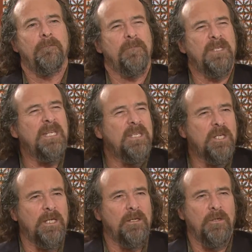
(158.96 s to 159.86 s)

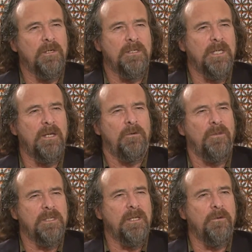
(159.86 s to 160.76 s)
teaching, you could say, or
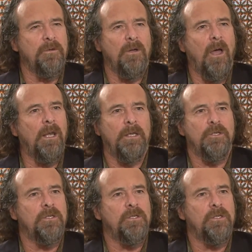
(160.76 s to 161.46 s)
this other knowledge